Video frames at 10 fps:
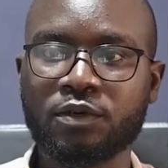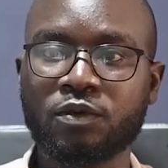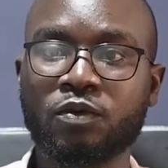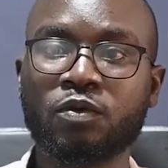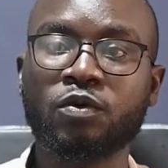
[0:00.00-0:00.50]

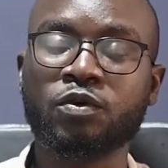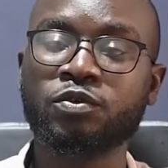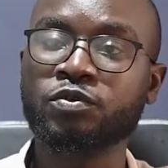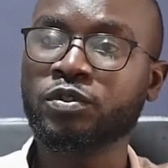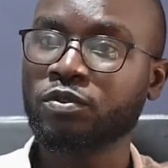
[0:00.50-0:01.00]
or
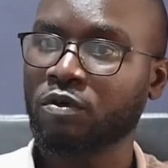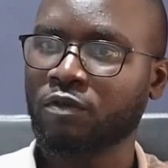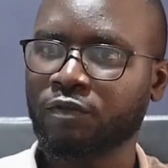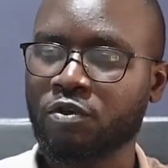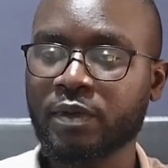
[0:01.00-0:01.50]
use
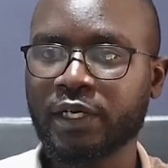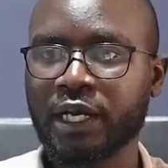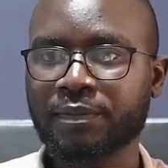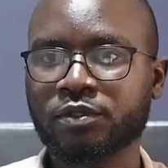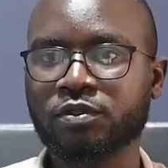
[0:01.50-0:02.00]
of human
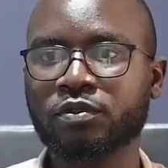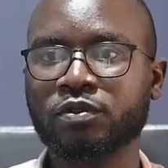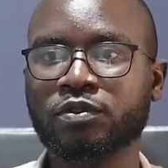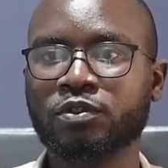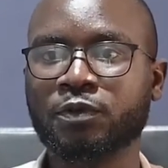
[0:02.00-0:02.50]

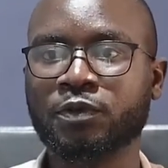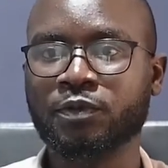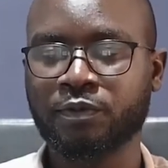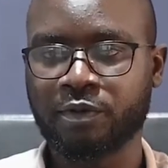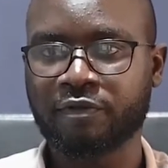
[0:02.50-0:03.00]
capital to
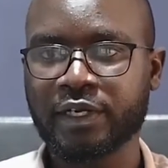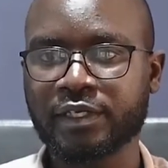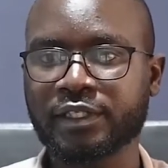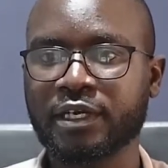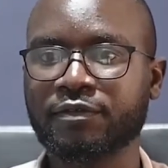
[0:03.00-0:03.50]
provide a
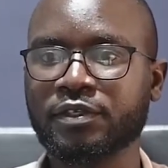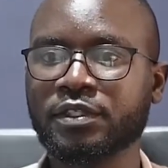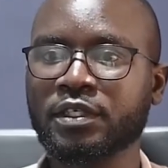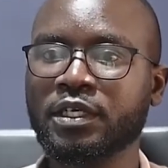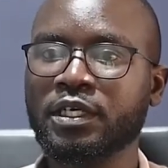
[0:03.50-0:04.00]
service,
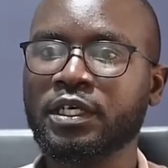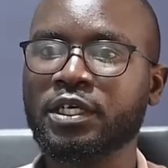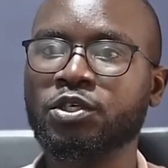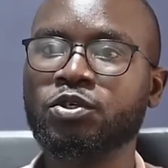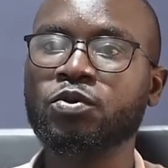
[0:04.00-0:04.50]

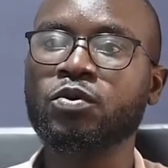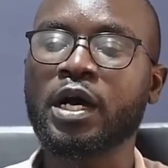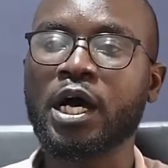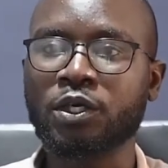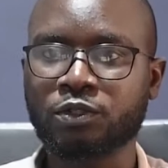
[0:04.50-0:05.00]
into
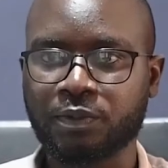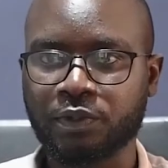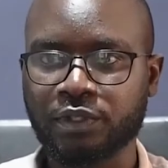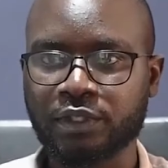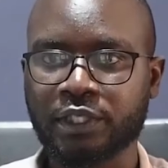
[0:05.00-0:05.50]

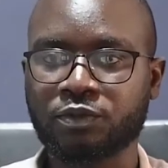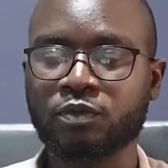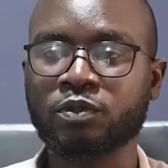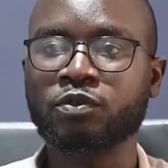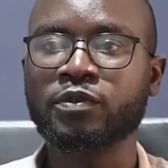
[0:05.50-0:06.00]
outputs that
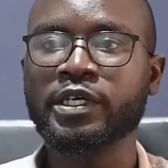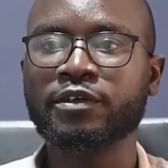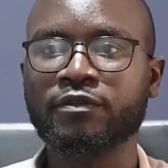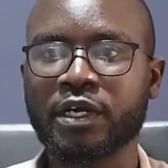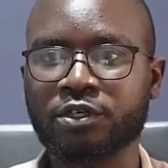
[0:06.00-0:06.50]
will create
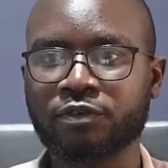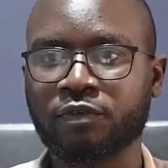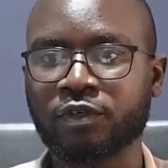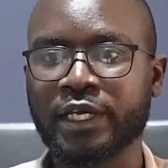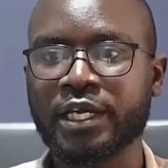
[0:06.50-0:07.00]
value for
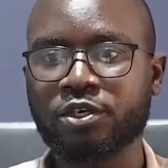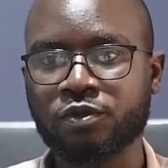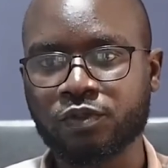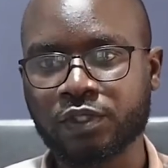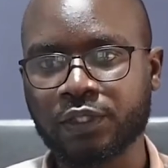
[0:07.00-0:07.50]
the end
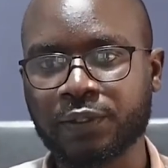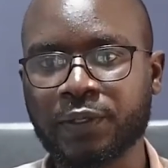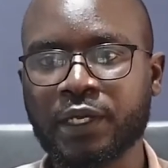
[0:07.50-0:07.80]
user.